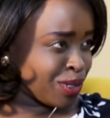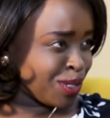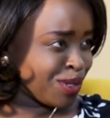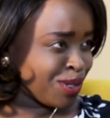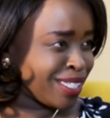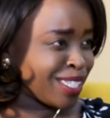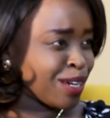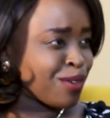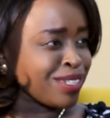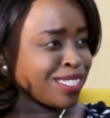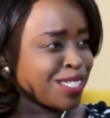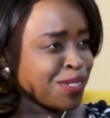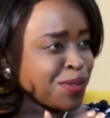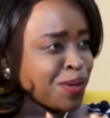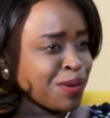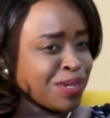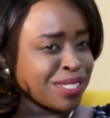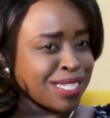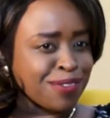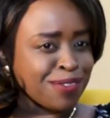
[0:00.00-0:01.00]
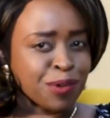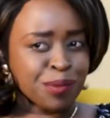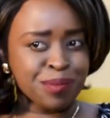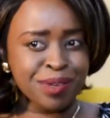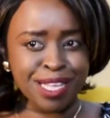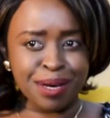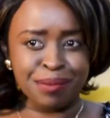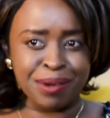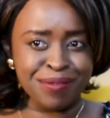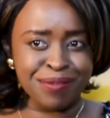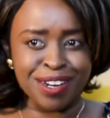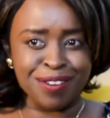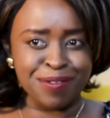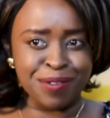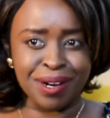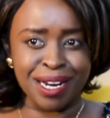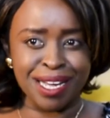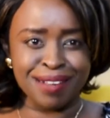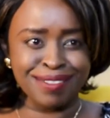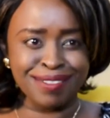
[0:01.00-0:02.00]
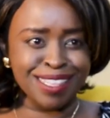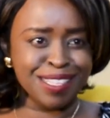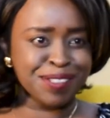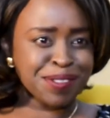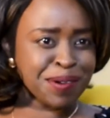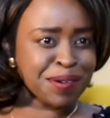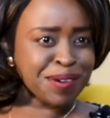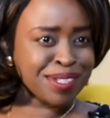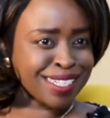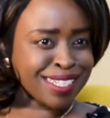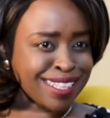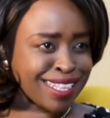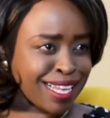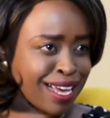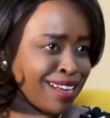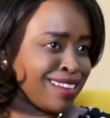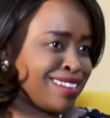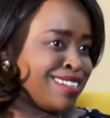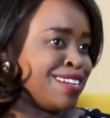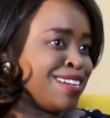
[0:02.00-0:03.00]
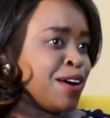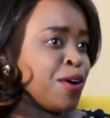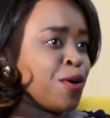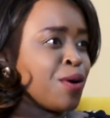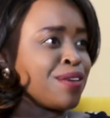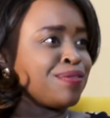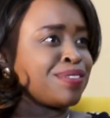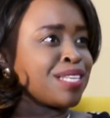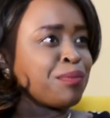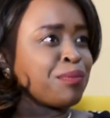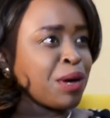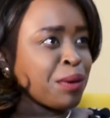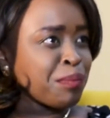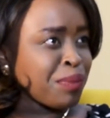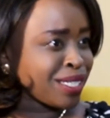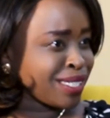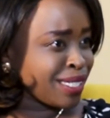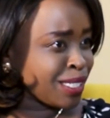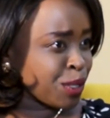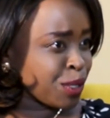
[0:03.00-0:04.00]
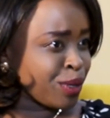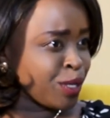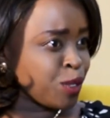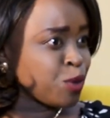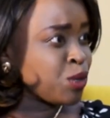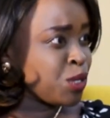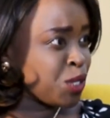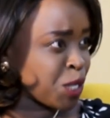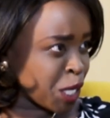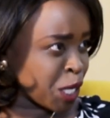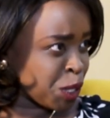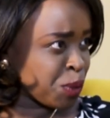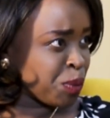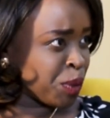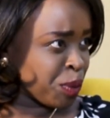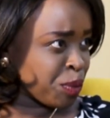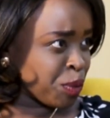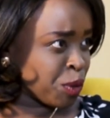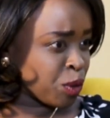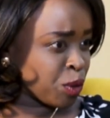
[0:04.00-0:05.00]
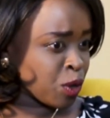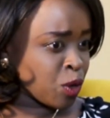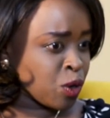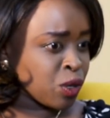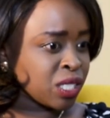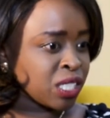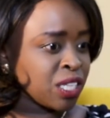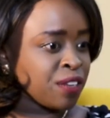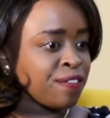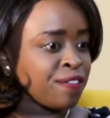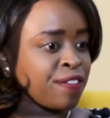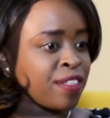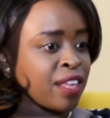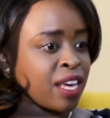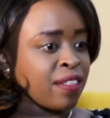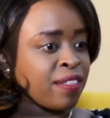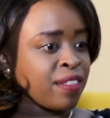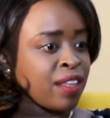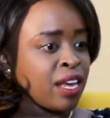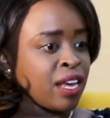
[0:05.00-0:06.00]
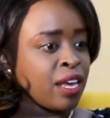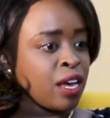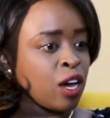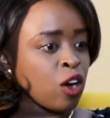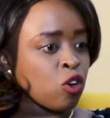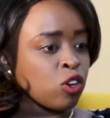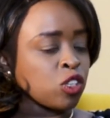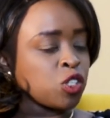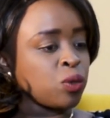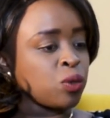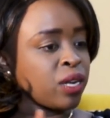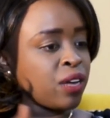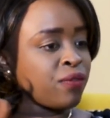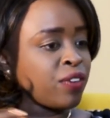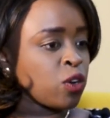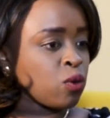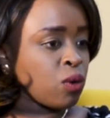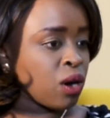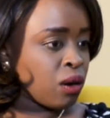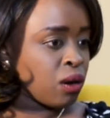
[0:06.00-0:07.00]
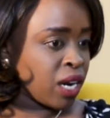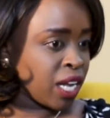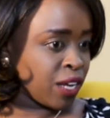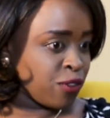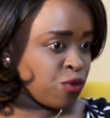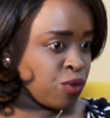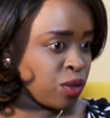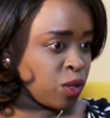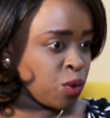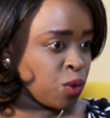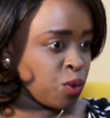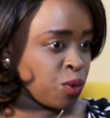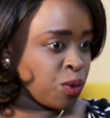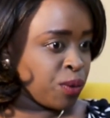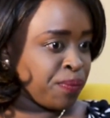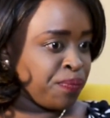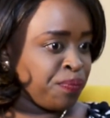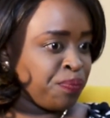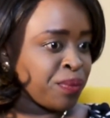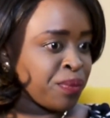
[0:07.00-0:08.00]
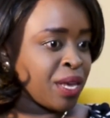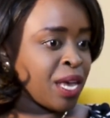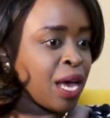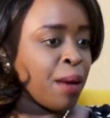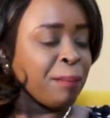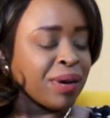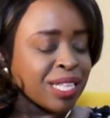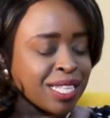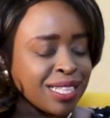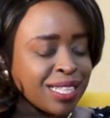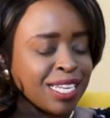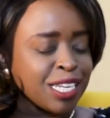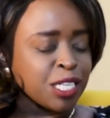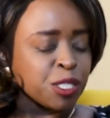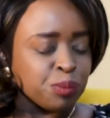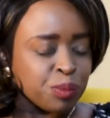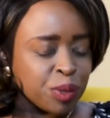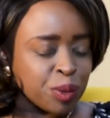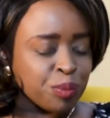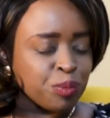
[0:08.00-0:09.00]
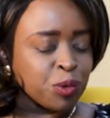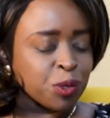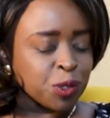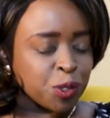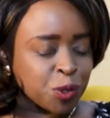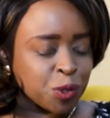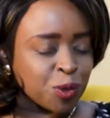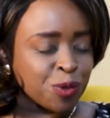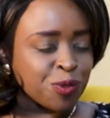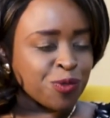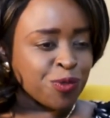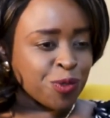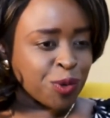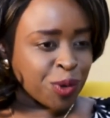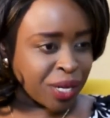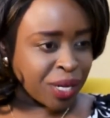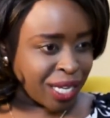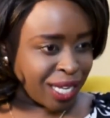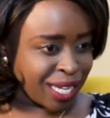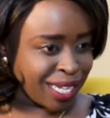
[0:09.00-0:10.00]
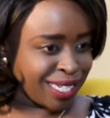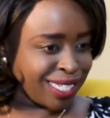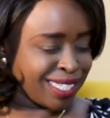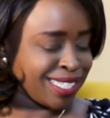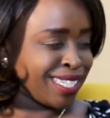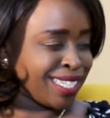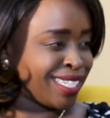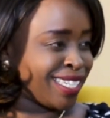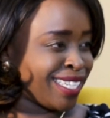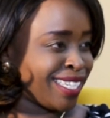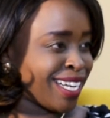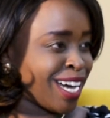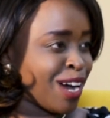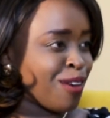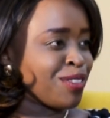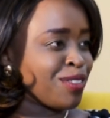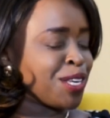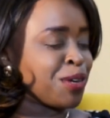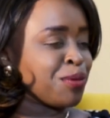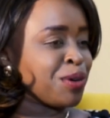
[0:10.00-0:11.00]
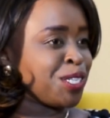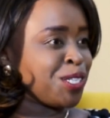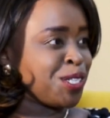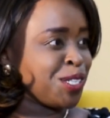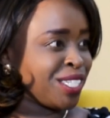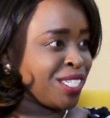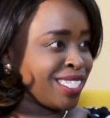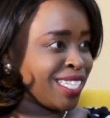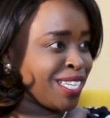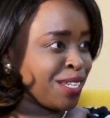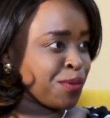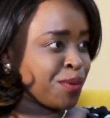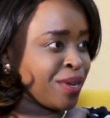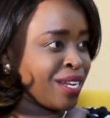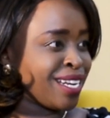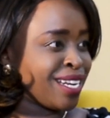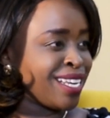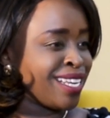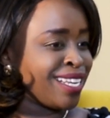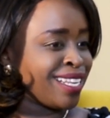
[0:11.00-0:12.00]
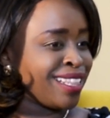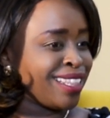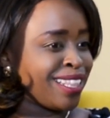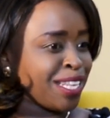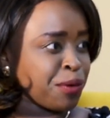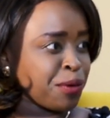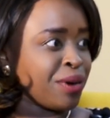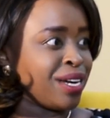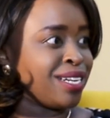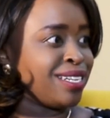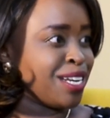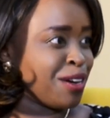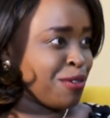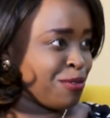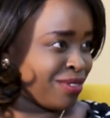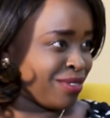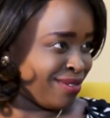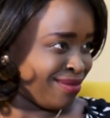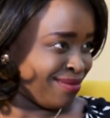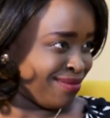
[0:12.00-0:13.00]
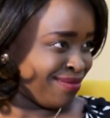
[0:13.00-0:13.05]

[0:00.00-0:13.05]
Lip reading: Don't say, because this one was there for me, they're my friend for life, and this one wasn't there. Or if someone passes away, don't judge people, because you never know how life will go. But the thing is, people don't forget how they were treated when they were down.